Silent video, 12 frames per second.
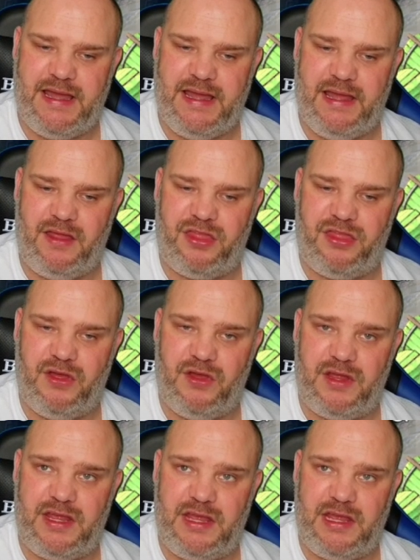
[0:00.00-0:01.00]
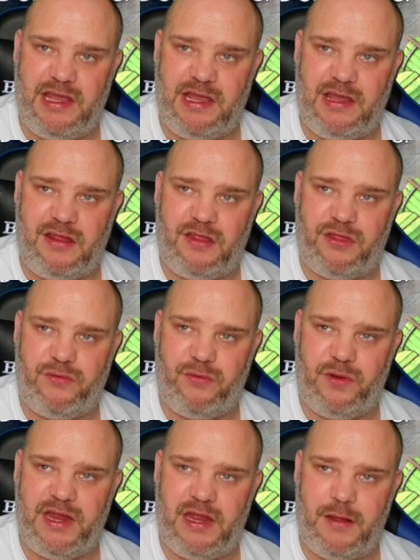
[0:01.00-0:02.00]
at
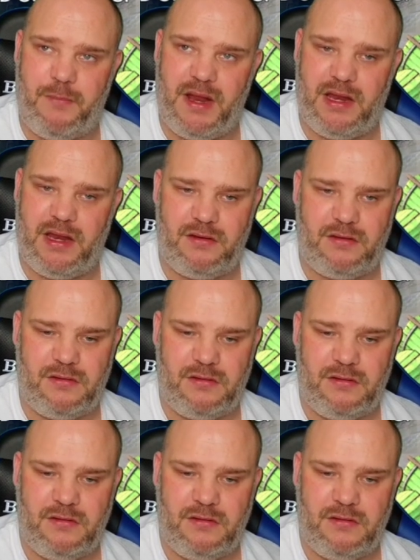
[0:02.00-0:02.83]
33 million.